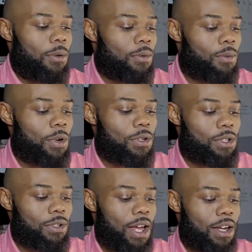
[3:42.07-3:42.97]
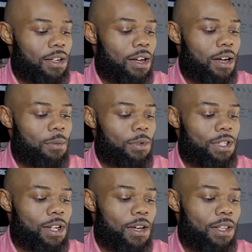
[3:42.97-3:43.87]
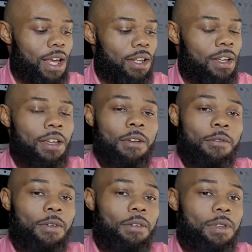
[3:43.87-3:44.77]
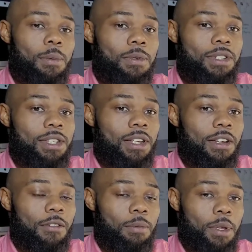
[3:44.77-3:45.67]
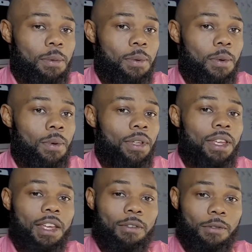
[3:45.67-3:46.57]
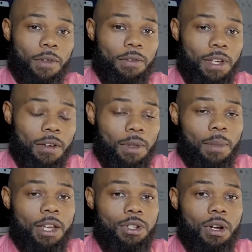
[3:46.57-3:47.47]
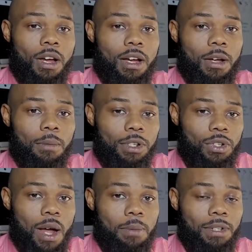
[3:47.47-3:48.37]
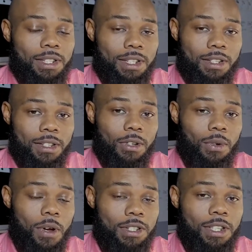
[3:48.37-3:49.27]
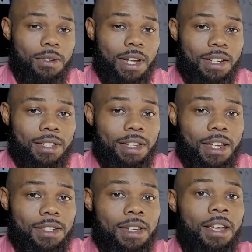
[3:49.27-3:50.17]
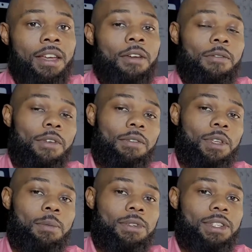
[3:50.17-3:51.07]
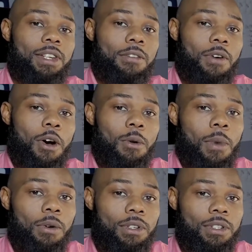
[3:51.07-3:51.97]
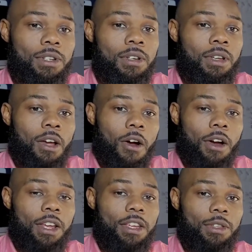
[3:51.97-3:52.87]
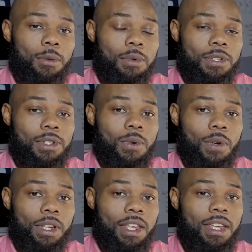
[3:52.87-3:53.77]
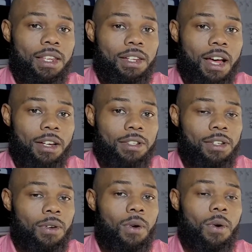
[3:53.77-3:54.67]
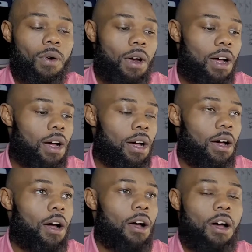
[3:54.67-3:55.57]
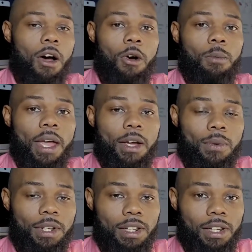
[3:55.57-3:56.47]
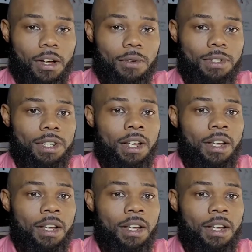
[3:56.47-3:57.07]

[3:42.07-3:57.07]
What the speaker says: realtor.com, we saw that 50% of people in 50 of the major metropolises across the United States, 50% of homeowners are either pursuing HELOCs or home equity loans